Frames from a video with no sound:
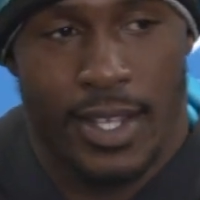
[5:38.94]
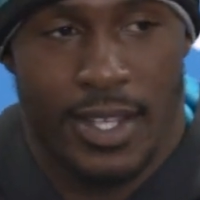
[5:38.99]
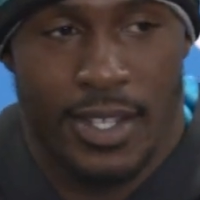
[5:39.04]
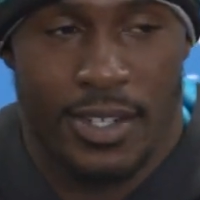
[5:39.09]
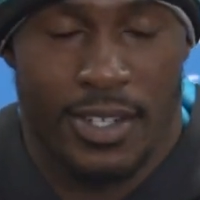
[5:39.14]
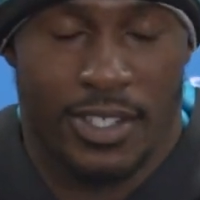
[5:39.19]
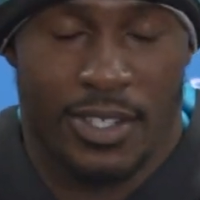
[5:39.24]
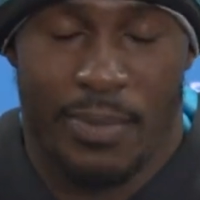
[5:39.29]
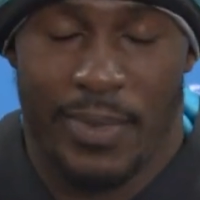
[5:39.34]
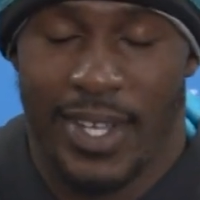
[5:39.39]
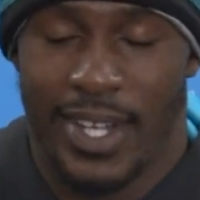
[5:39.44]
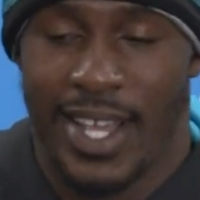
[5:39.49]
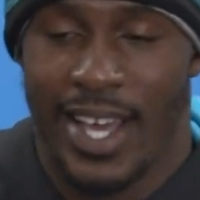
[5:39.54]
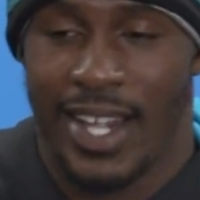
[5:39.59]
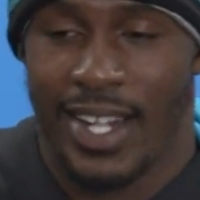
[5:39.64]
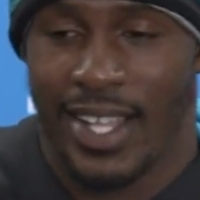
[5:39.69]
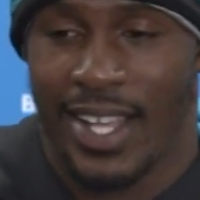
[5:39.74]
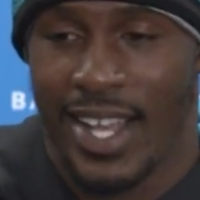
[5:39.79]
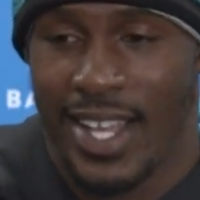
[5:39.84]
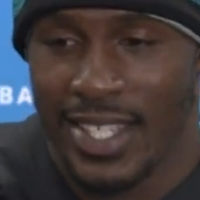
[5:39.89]
You know, it's gonna be a
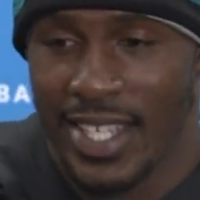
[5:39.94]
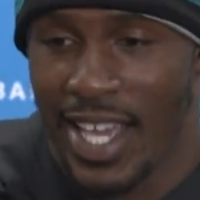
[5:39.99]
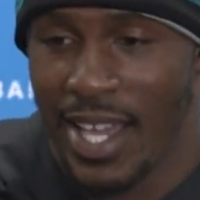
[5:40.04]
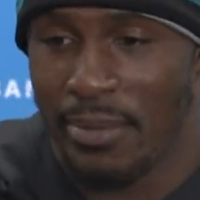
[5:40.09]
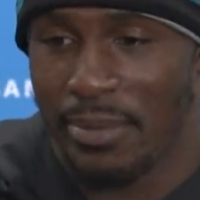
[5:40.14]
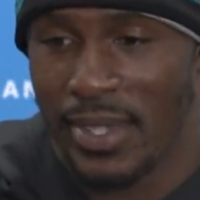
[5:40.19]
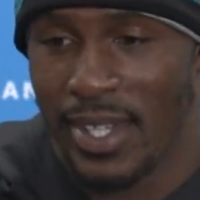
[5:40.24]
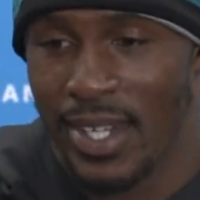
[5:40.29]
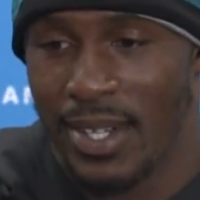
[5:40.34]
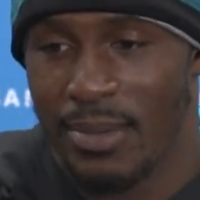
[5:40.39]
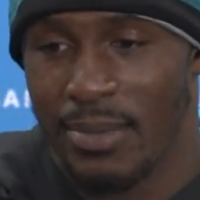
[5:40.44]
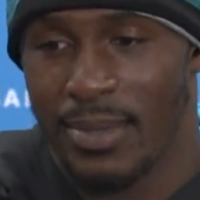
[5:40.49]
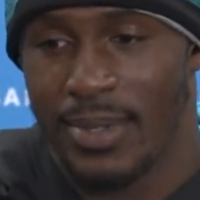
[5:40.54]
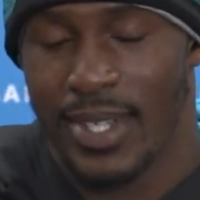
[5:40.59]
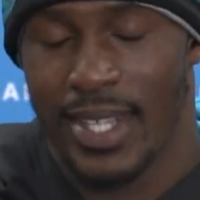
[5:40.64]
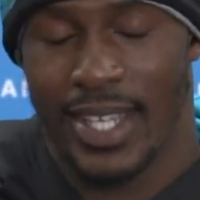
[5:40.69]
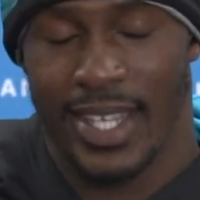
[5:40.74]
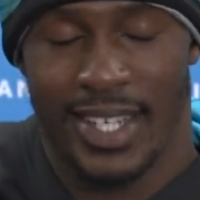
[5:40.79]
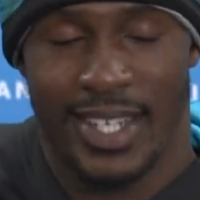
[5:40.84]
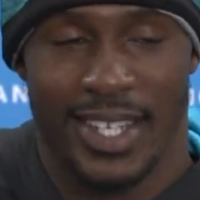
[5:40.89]
lot of guys hyped up
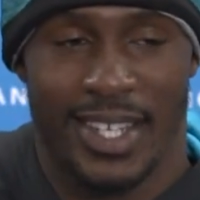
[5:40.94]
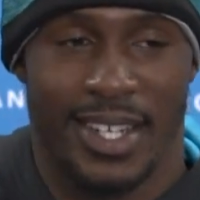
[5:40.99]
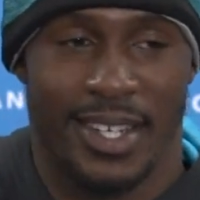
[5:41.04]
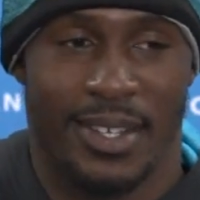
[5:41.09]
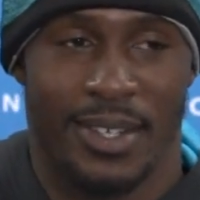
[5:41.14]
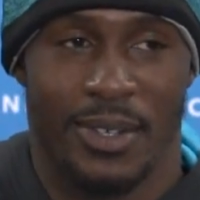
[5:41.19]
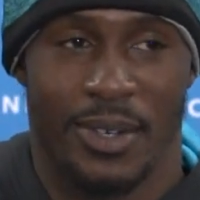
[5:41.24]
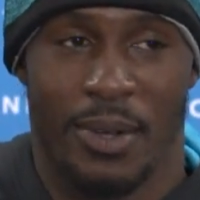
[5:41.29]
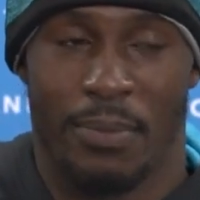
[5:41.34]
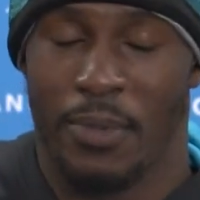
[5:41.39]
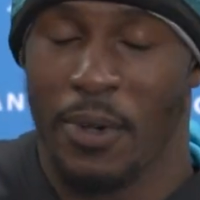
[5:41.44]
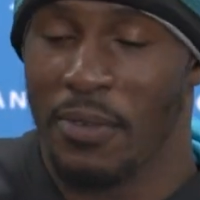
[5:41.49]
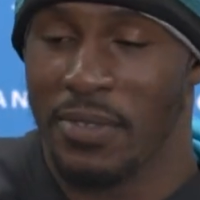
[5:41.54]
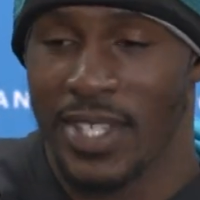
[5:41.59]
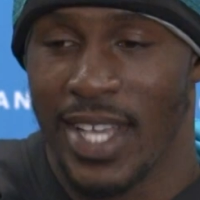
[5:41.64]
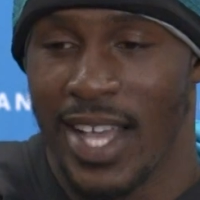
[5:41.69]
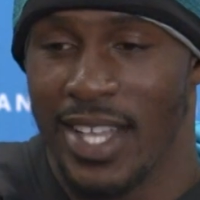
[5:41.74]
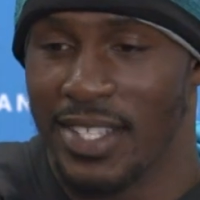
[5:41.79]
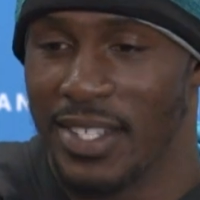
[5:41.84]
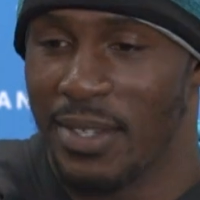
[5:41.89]
and uh, on both
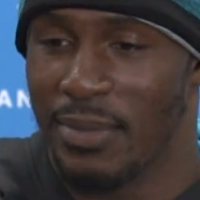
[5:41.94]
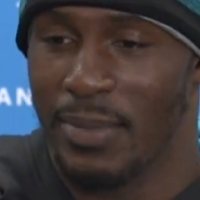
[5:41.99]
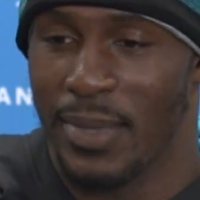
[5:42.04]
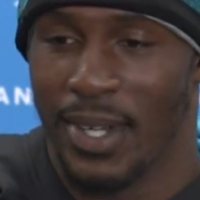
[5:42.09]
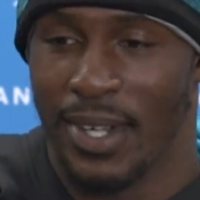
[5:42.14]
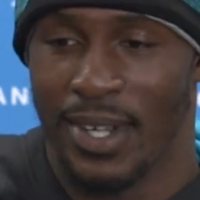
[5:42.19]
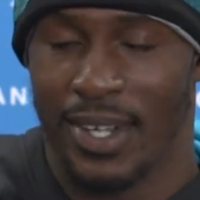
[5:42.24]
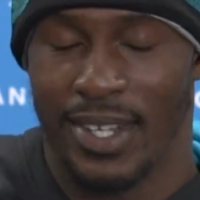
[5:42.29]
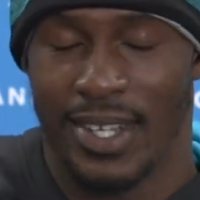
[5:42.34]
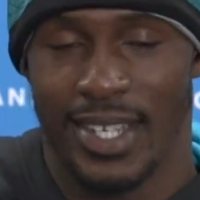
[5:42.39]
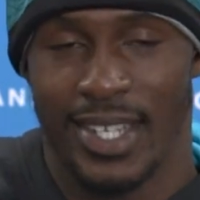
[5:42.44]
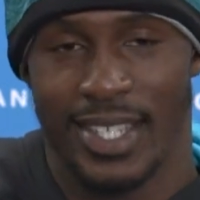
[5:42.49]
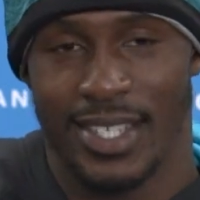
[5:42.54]
sides of the ball.